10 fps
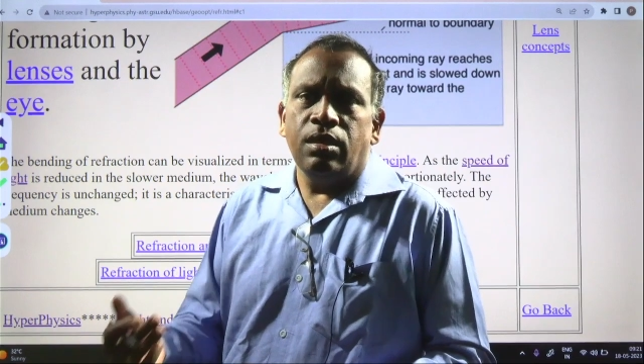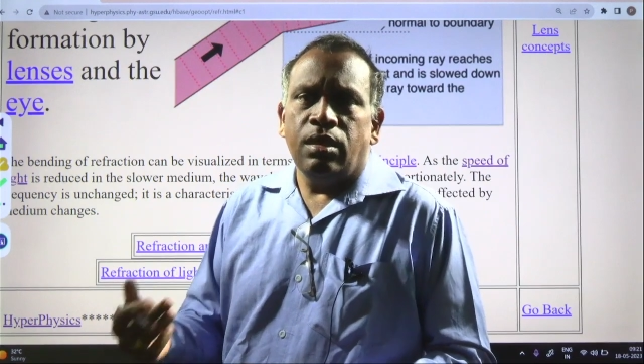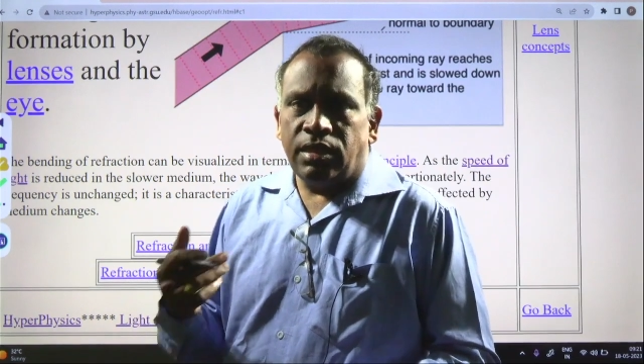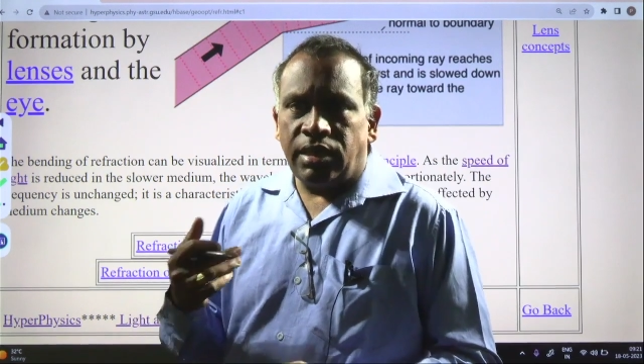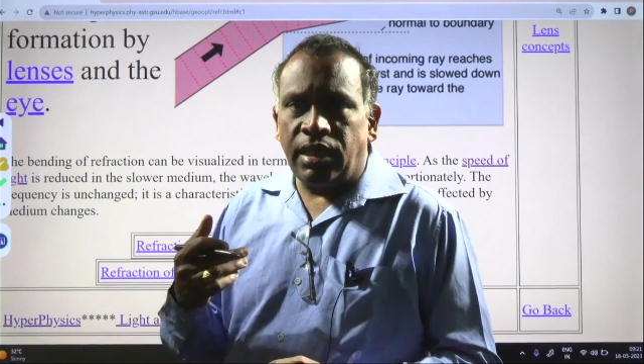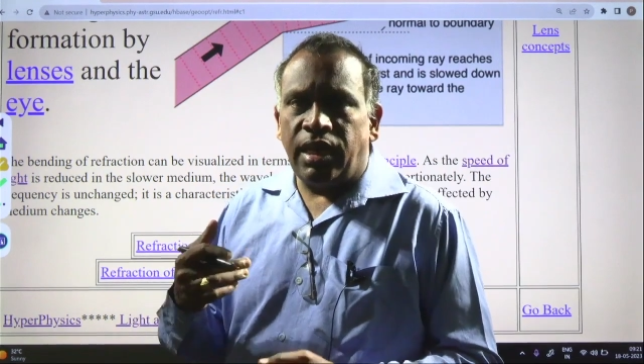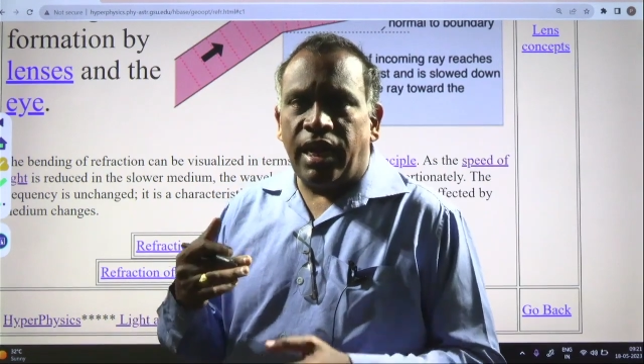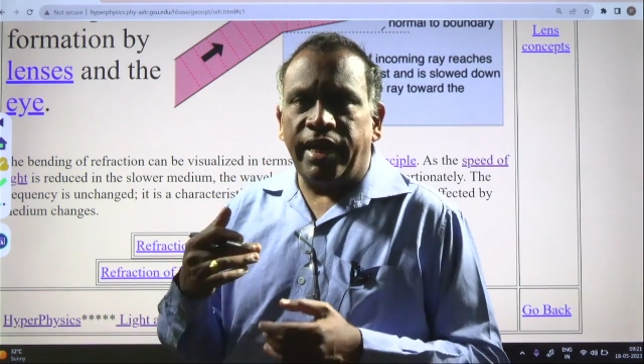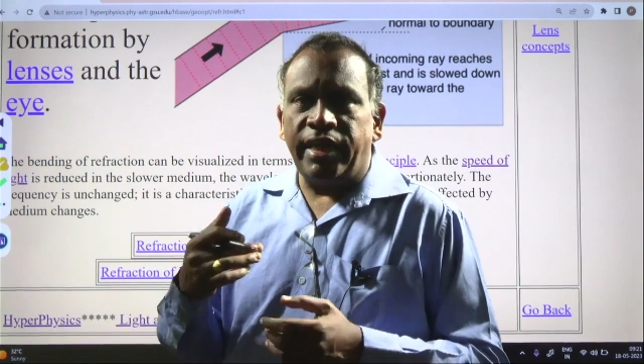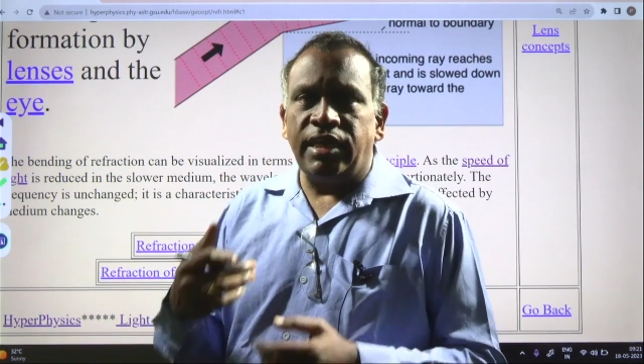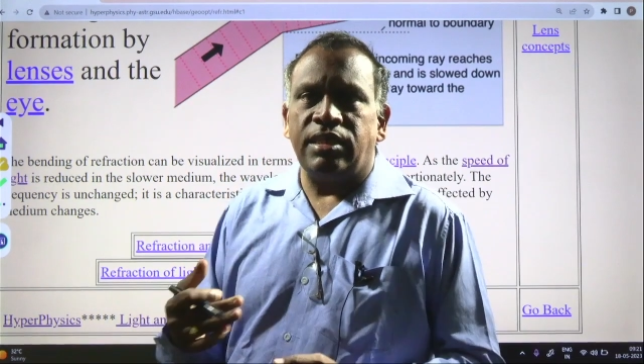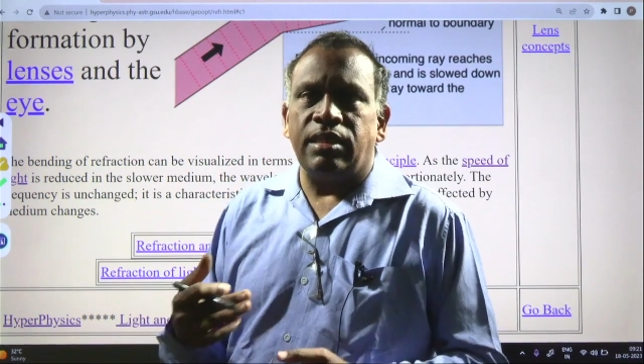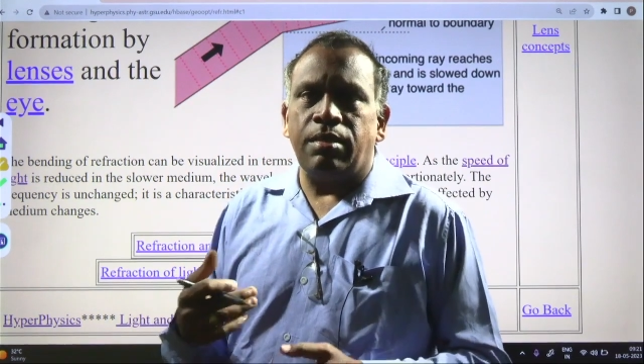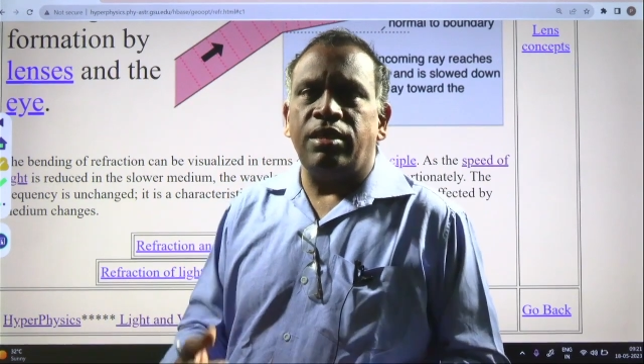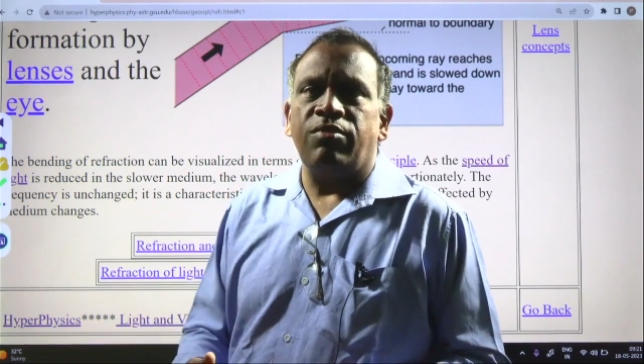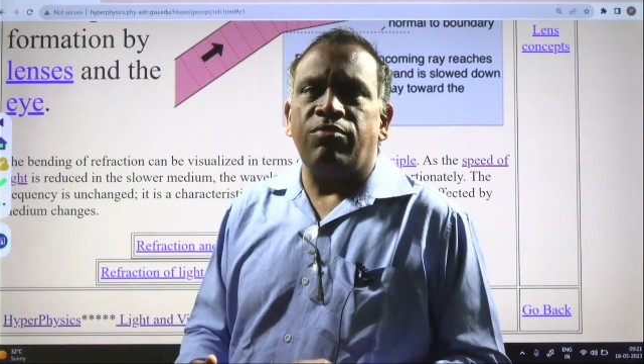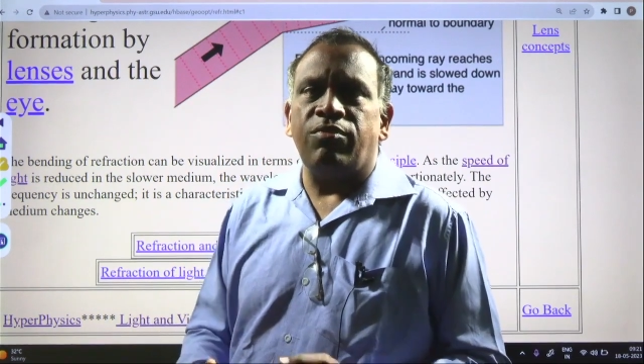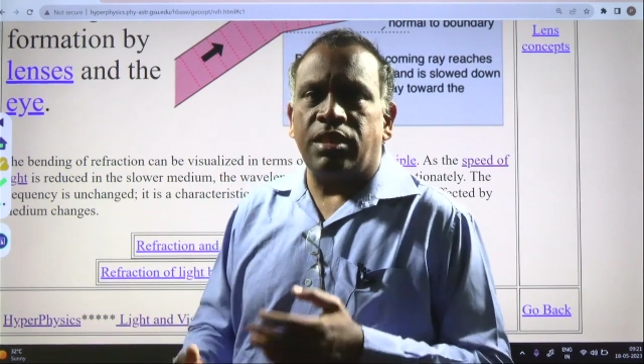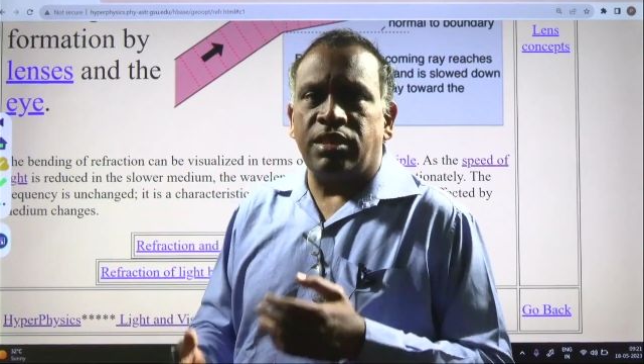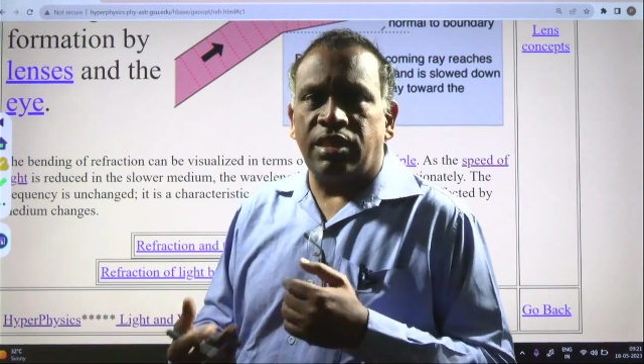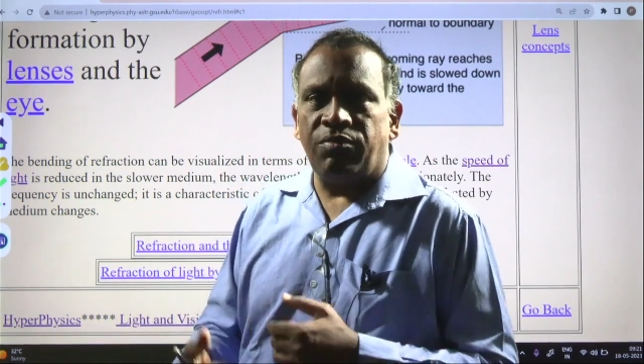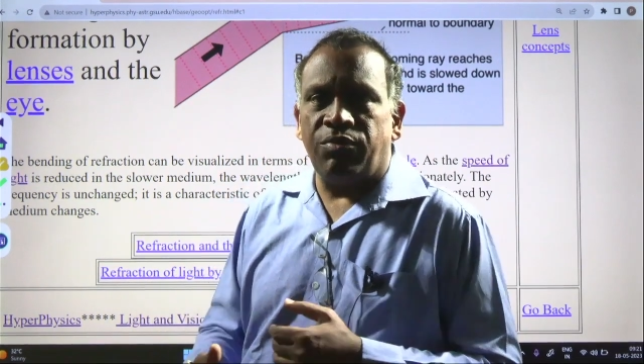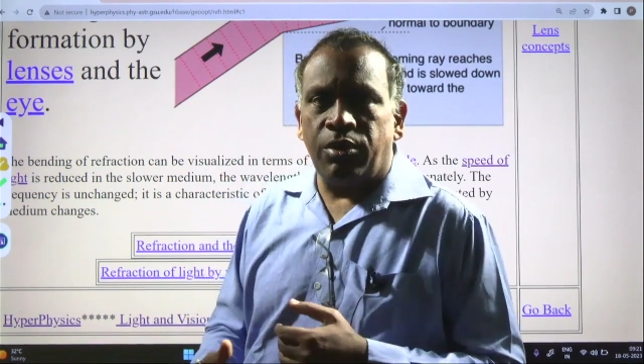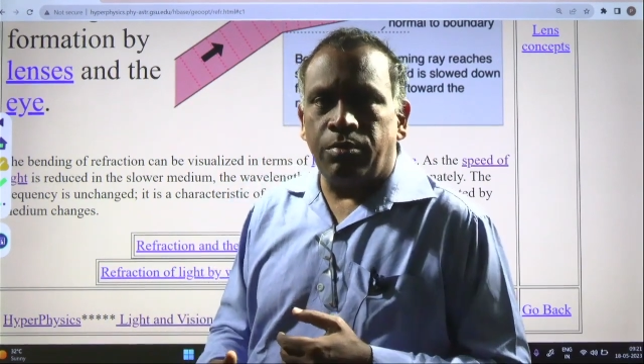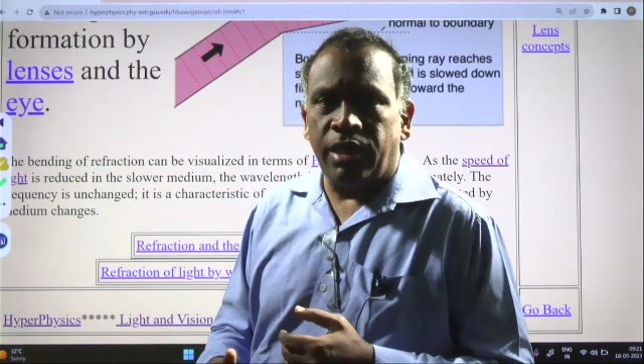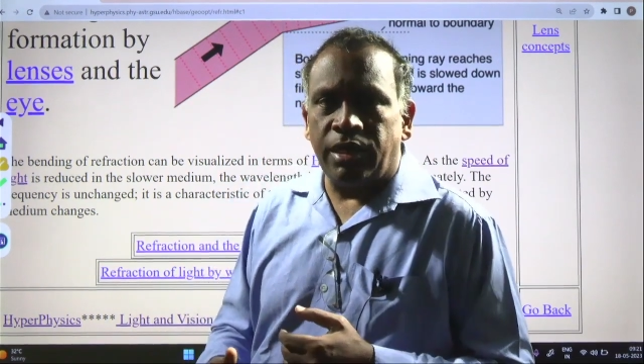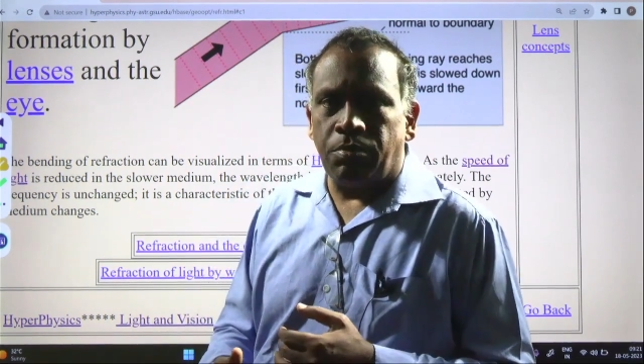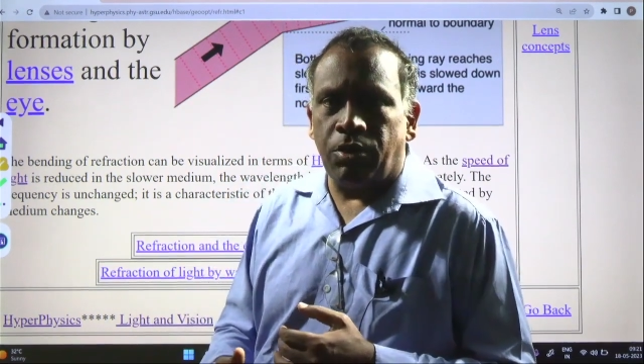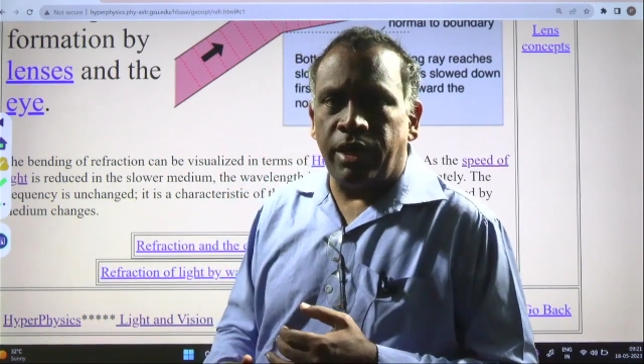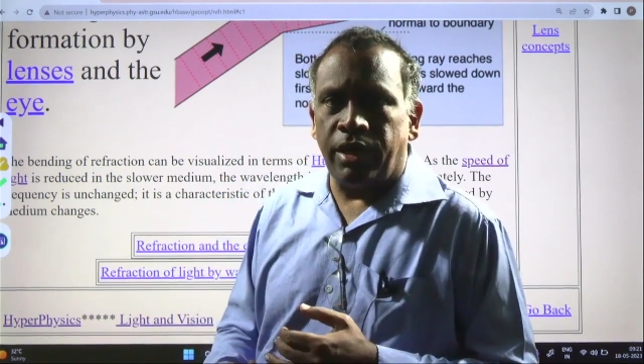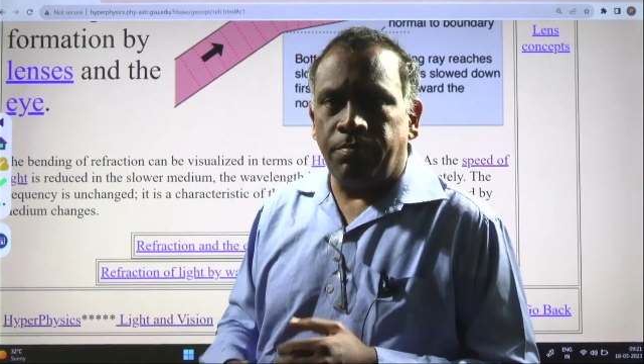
See, light is emitted from the self-luminous body.